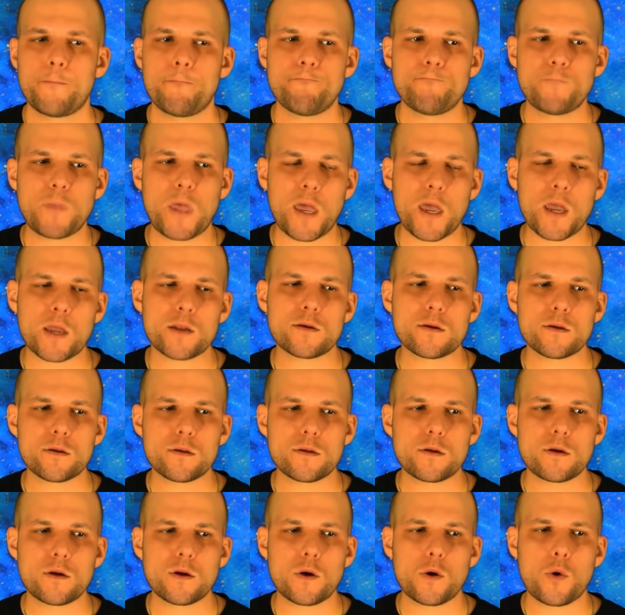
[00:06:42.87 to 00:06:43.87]
And
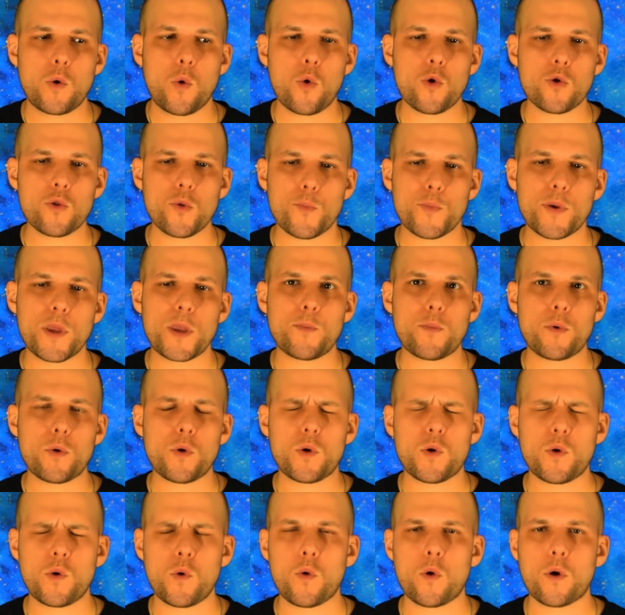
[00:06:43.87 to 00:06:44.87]
who are the
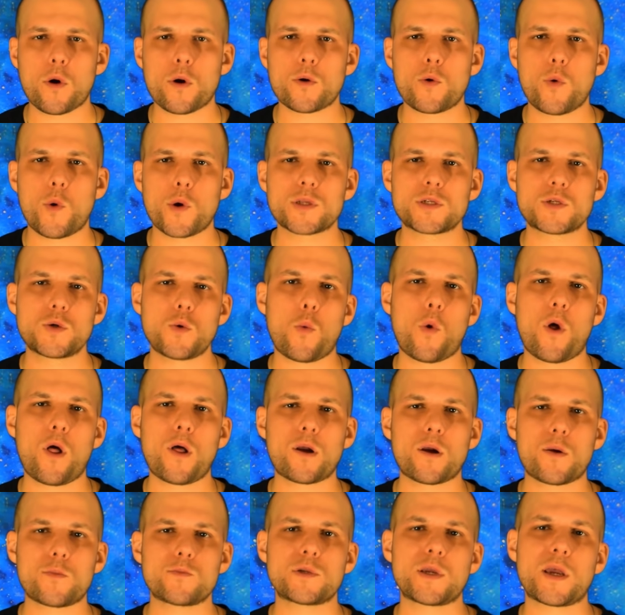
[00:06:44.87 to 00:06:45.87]
people who are going to
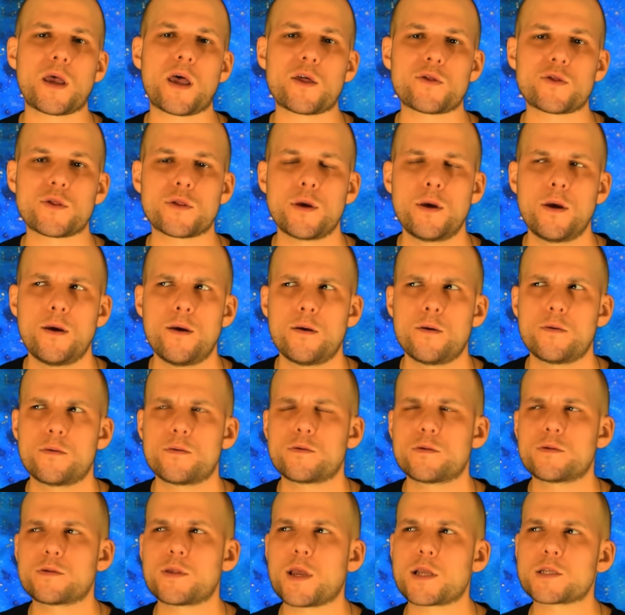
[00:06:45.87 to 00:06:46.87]
welcome death?
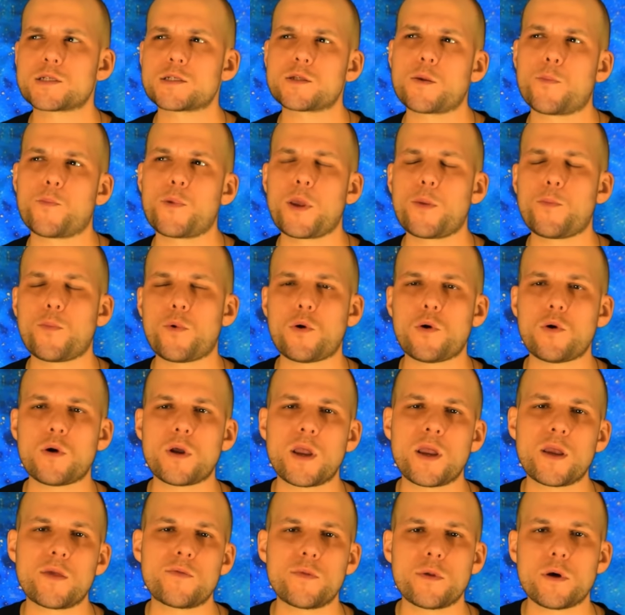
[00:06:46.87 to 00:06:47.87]
That's the people
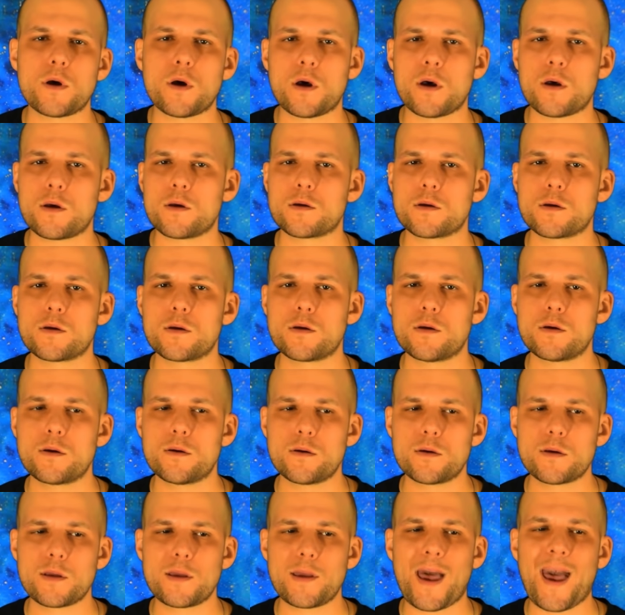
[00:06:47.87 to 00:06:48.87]
in the
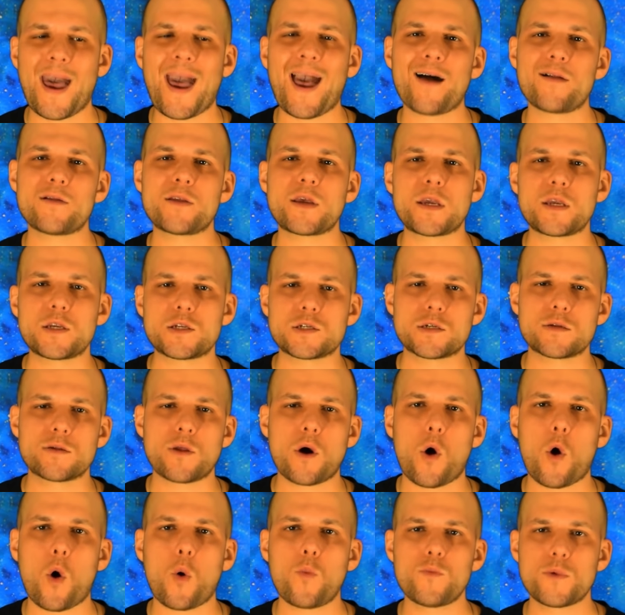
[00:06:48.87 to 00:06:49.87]
alleys, the
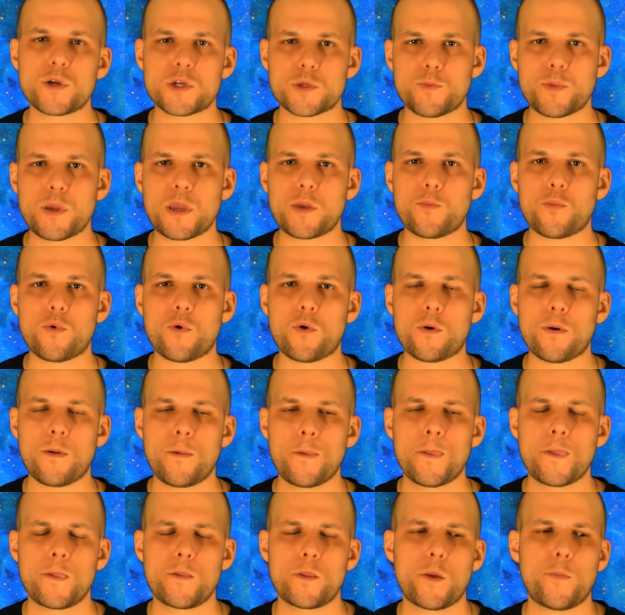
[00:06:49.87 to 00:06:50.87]
homeless people, the